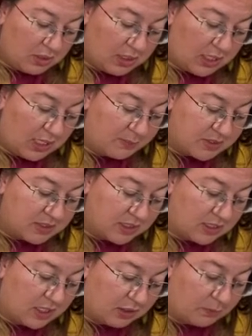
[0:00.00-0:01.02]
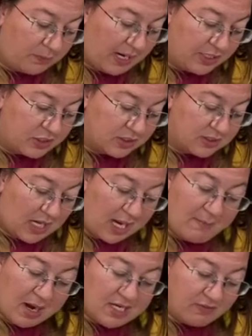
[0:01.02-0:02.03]
and I'm just gonna color patches. I
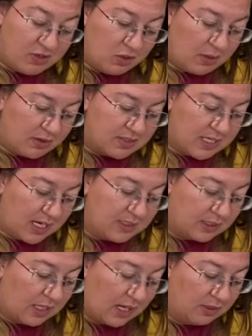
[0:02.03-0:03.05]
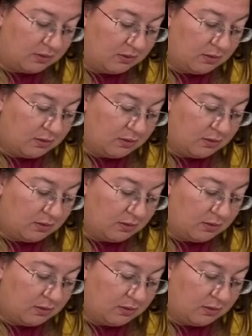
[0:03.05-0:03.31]
might even go outside the line.